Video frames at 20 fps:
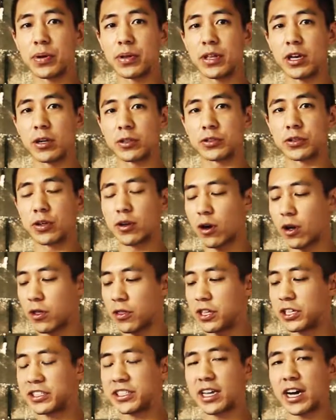They also call
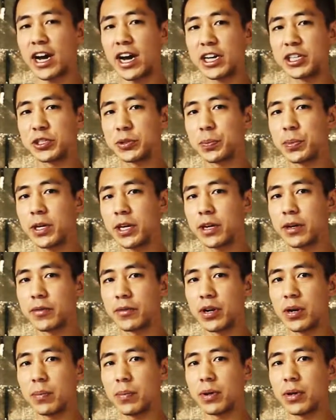this the ice pick
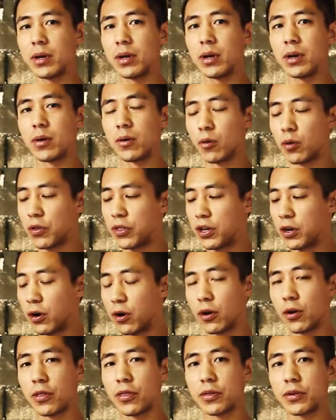grip or the
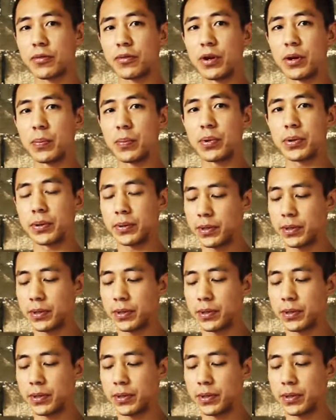earth grip.